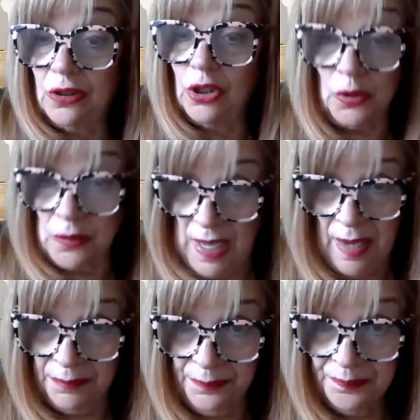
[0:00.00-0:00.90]
learn
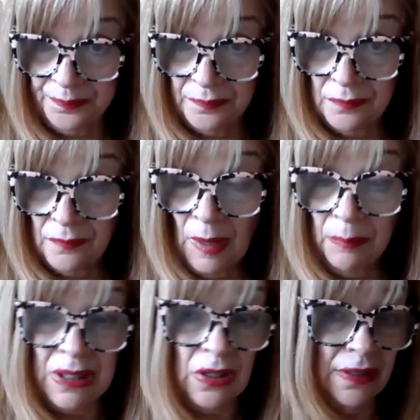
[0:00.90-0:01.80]
them
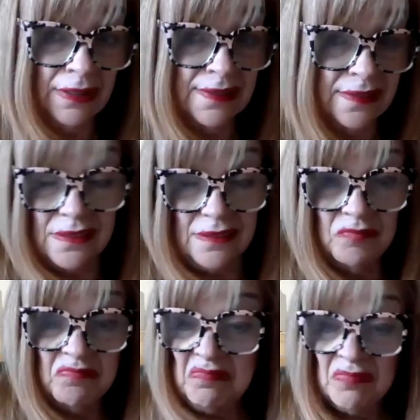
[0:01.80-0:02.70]
because
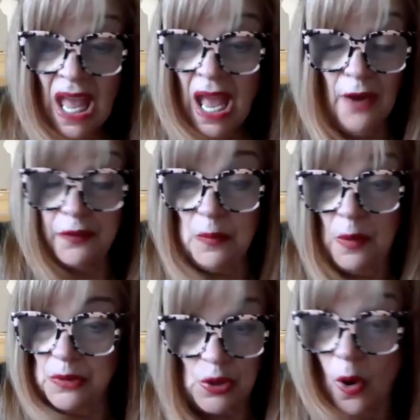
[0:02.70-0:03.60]
everyone
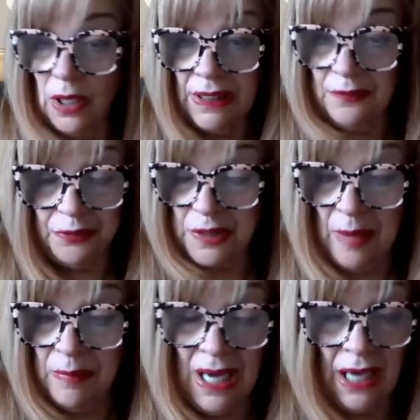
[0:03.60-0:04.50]
was calling for
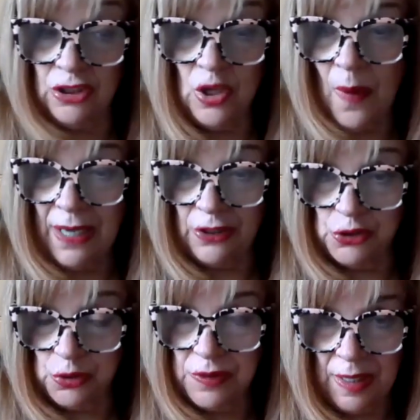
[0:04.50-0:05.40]
them and I didn't know how to
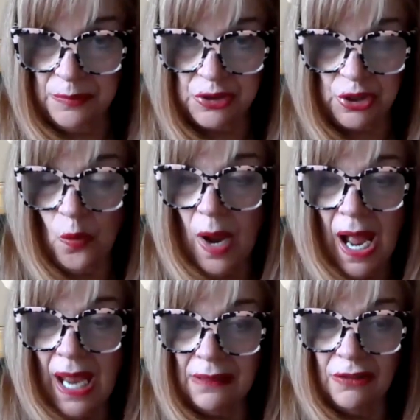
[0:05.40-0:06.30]
do them. So
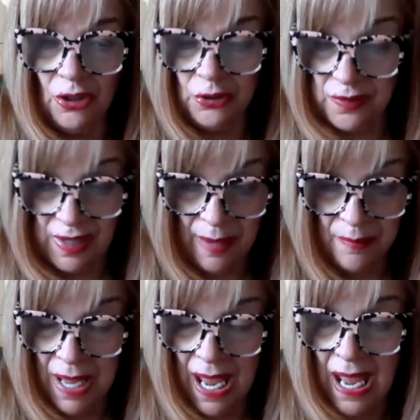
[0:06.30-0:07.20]
I learned them,
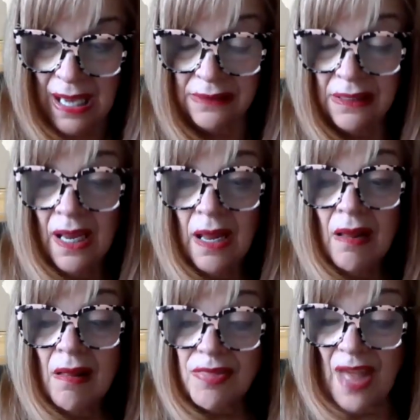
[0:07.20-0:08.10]
and
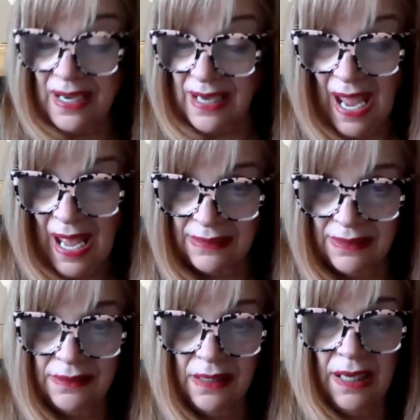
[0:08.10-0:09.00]
that
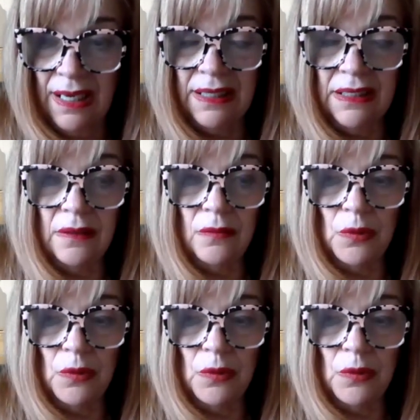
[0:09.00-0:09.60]
added a